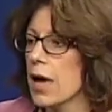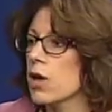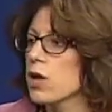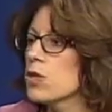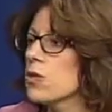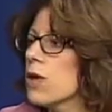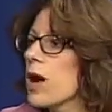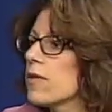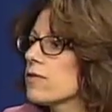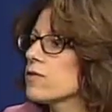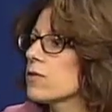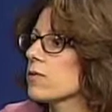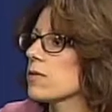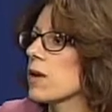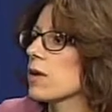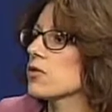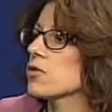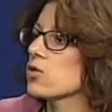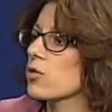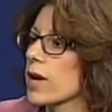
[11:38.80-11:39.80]
you have
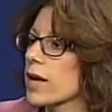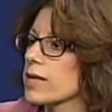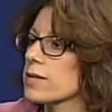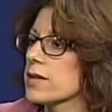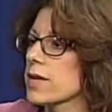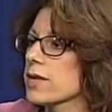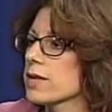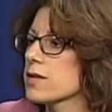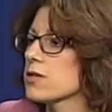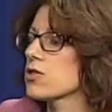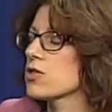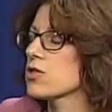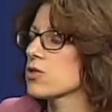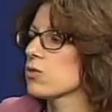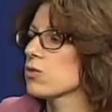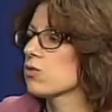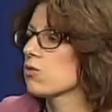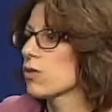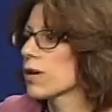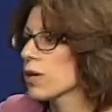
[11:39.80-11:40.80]
to uh, translate this
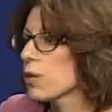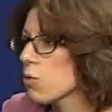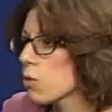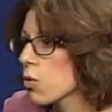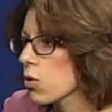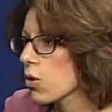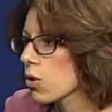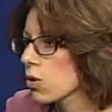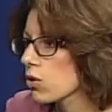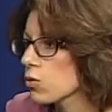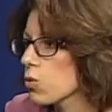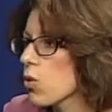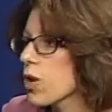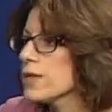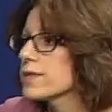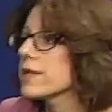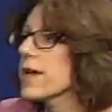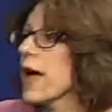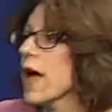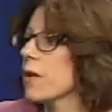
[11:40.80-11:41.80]
to real world.
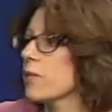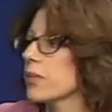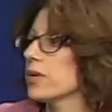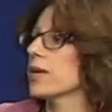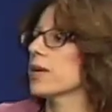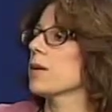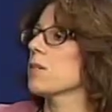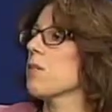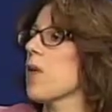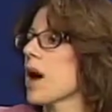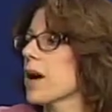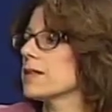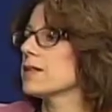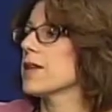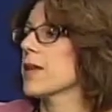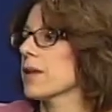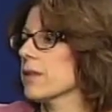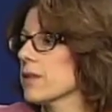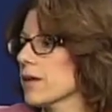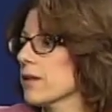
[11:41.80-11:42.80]
What's happening in my
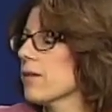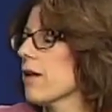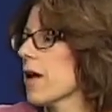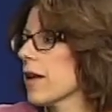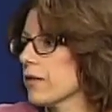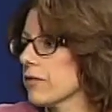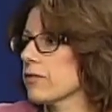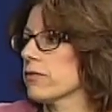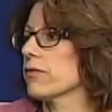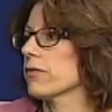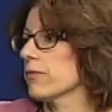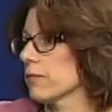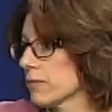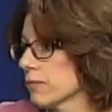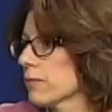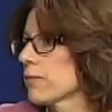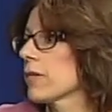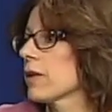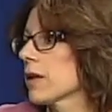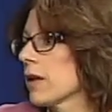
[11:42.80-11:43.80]
daily life?
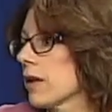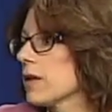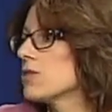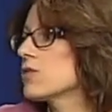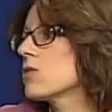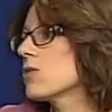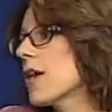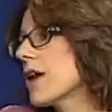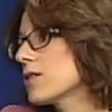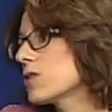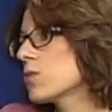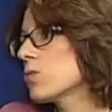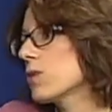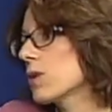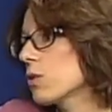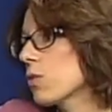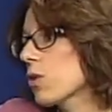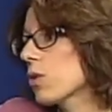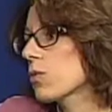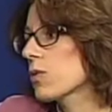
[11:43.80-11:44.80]
Right, right. So that's what
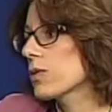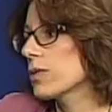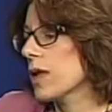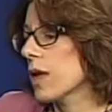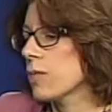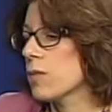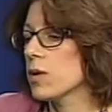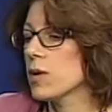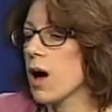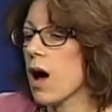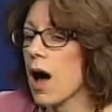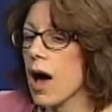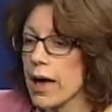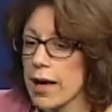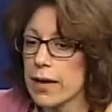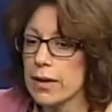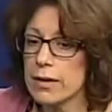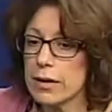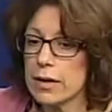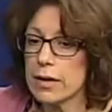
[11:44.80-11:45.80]
we work with them. And
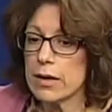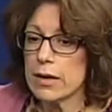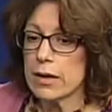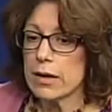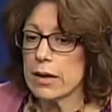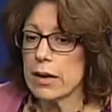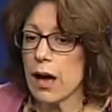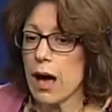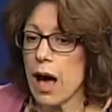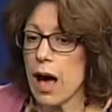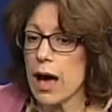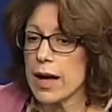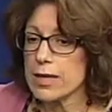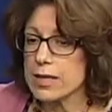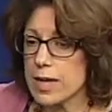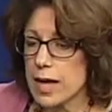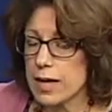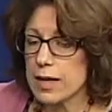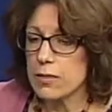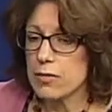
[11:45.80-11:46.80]
I, I
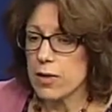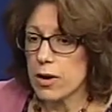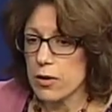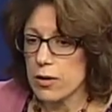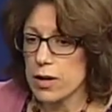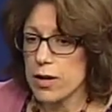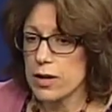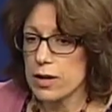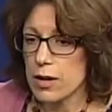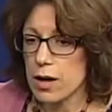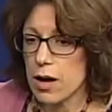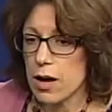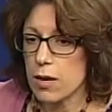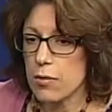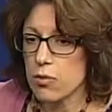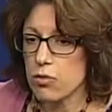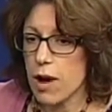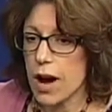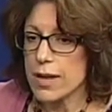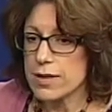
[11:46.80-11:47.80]
take a very uh,
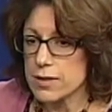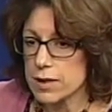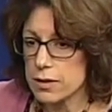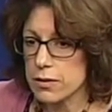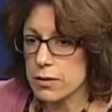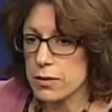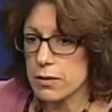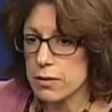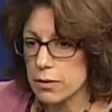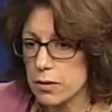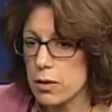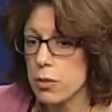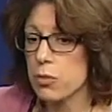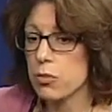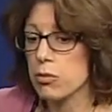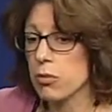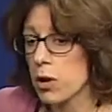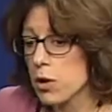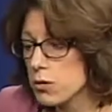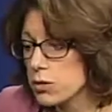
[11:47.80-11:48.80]
practical
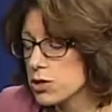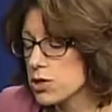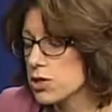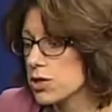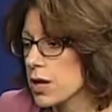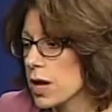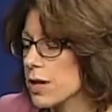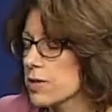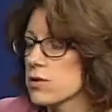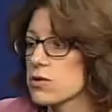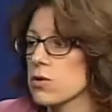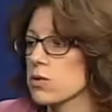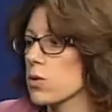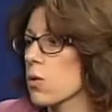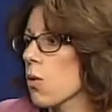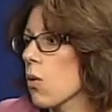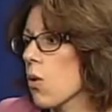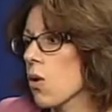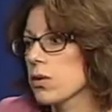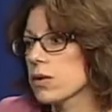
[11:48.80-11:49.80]
approach, and so do
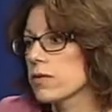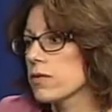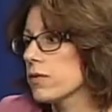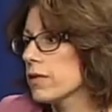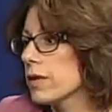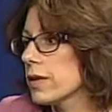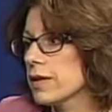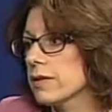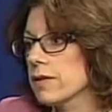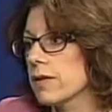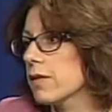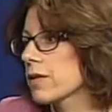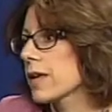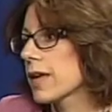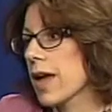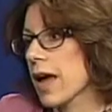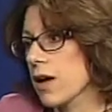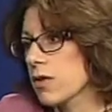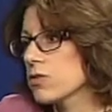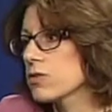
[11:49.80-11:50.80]
all of the, the
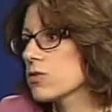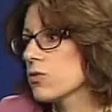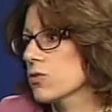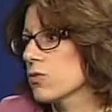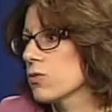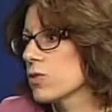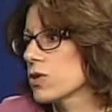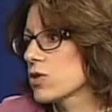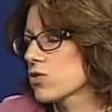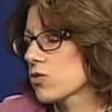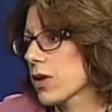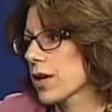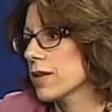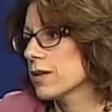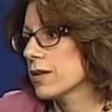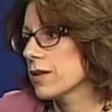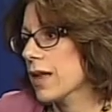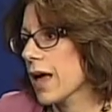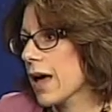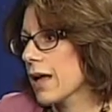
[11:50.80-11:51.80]
counselors who've been mm -hmm.
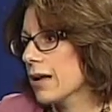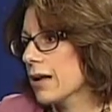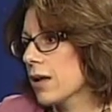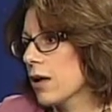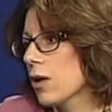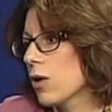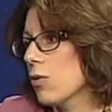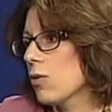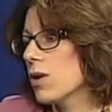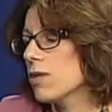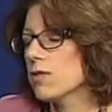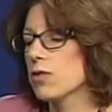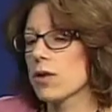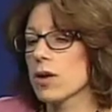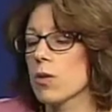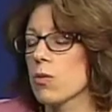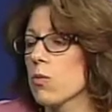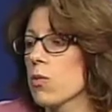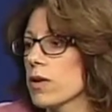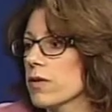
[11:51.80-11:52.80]
trained in that. We have to
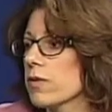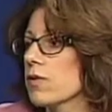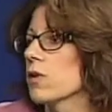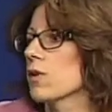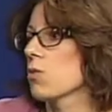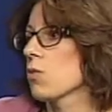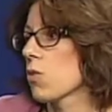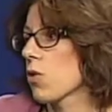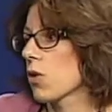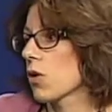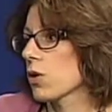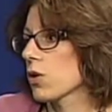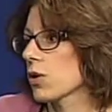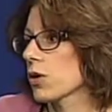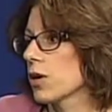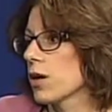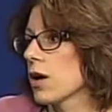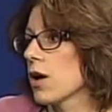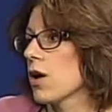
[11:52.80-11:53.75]
look at what's going to work